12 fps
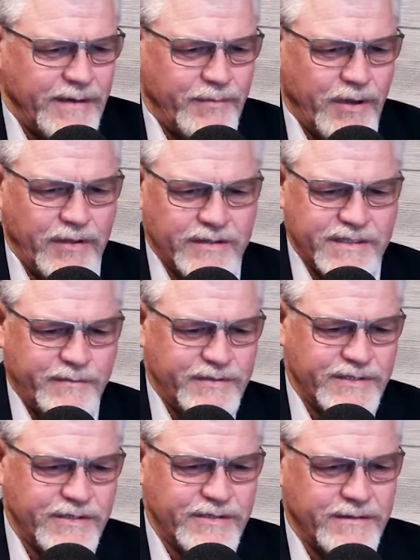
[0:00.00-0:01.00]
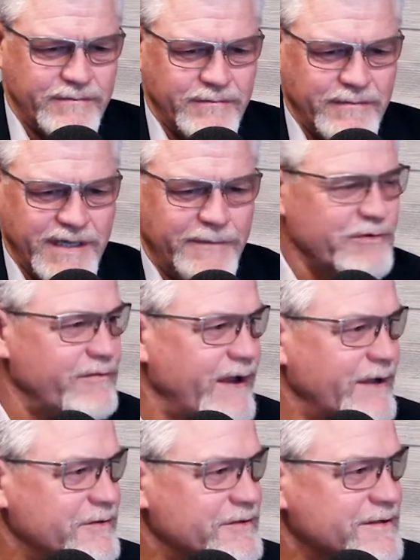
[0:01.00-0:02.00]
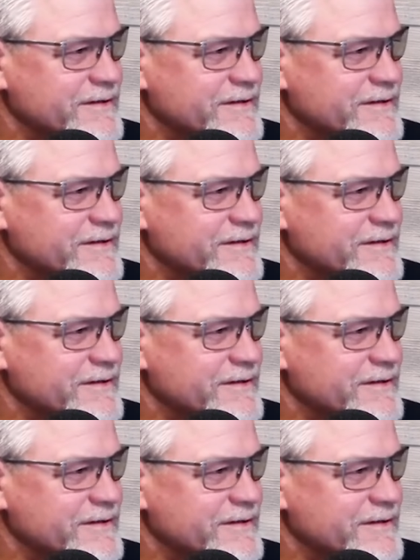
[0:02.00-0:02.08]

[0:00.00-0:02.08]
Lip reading: policy position keep their values?